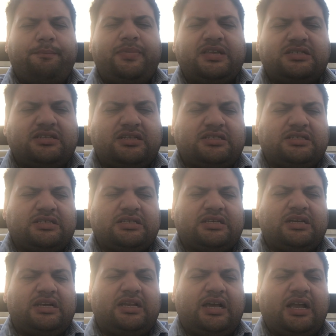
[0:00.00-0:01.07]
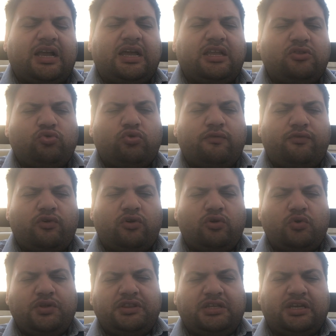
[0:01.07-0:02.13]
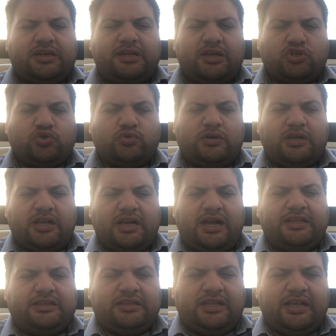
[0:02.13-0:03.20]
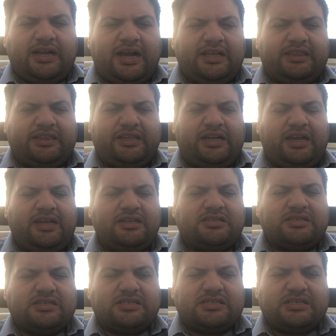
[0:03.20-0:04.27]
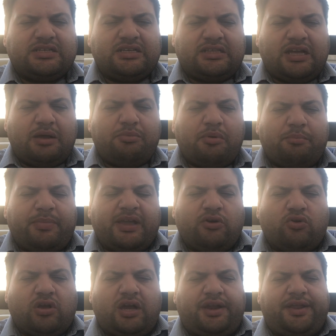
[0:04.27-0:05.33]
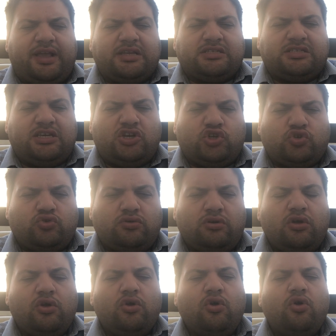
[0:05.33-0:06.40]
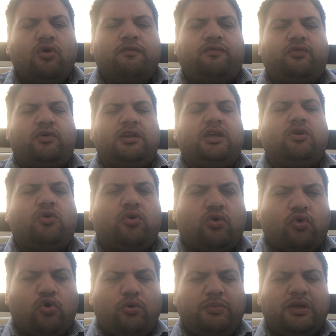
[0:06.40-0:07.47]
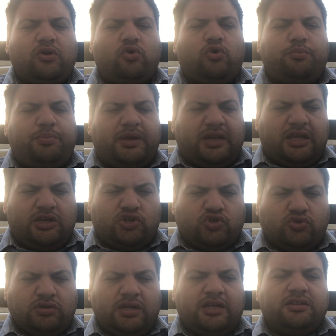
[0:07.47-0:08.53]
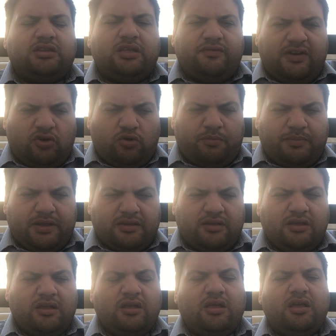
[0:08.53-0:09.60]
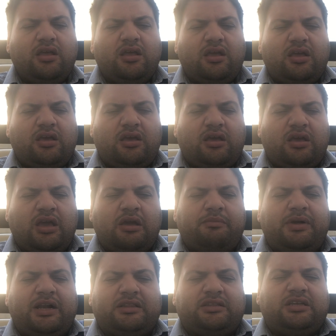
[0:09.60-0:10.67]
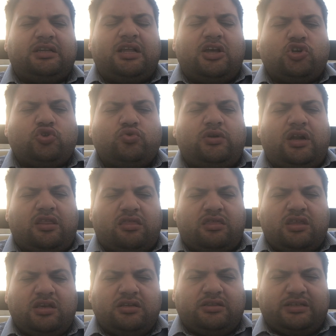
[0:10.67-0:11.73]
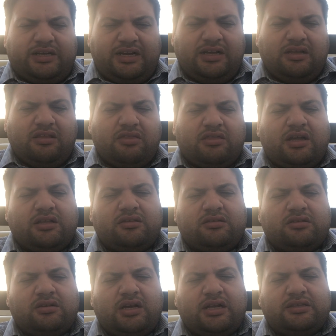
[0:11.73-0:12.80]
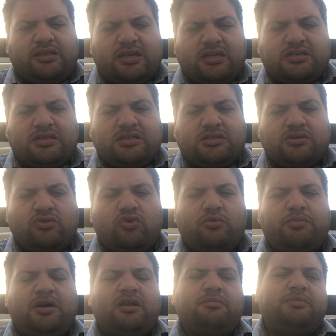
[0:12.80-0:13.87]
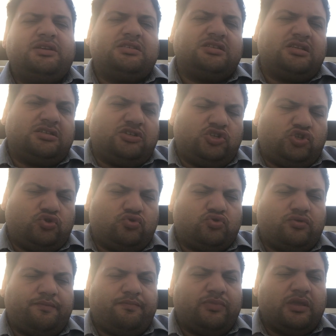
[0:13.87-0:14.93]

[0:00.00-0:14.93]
businesses can agree to follow international guide guidelines set up by organization for economic cooperation and development, uh, a multinational think tank that addresses global business issues.